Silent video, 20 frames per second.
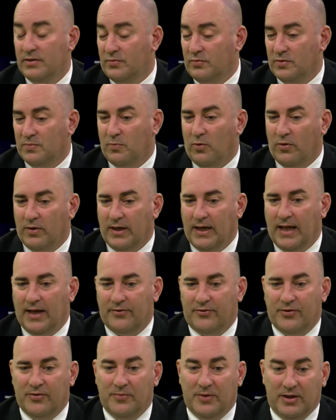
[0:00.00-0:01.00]
was pointed
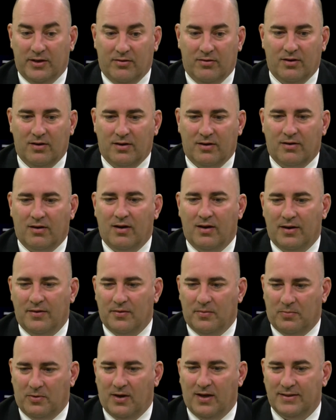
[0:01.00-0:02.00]
out to me earlier on in
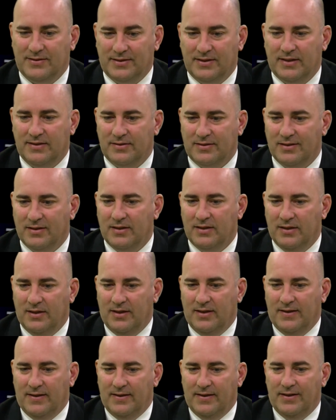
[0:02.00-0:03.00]
the process, that
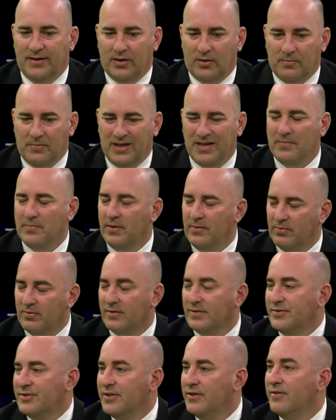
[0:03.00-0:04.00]
many people
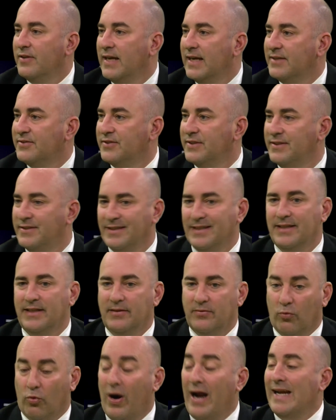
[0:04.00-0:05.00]
consider the
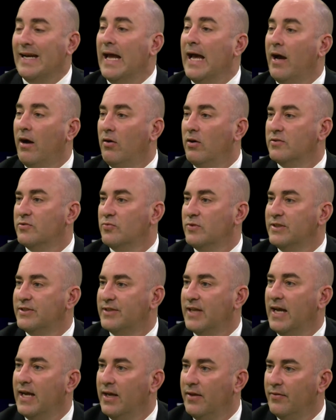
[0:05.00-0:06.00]
SEC right now, as we
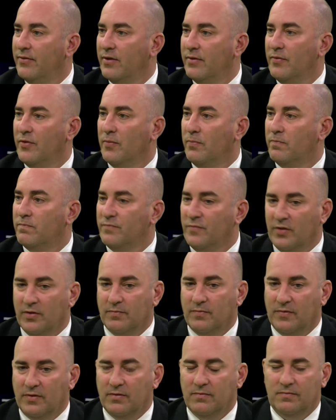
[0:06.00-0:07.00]
stand,
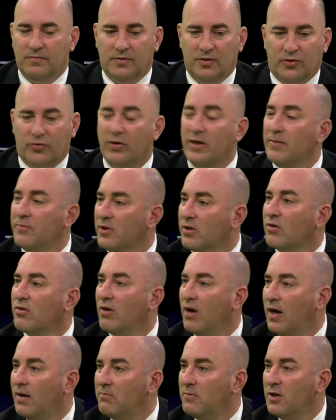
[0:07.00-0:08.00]
the cream of the
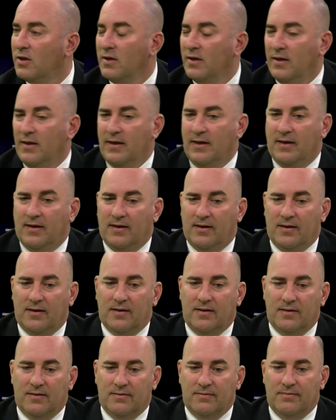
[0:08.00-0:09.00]
crop.
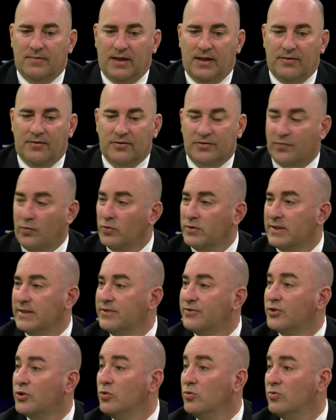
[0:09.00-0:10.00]
And there's 14
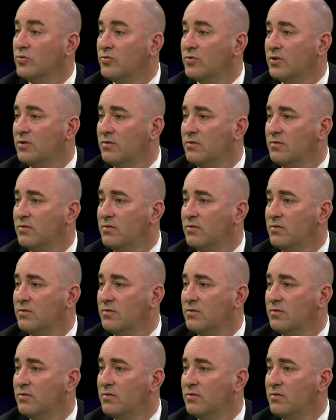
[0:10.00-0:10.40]
schools.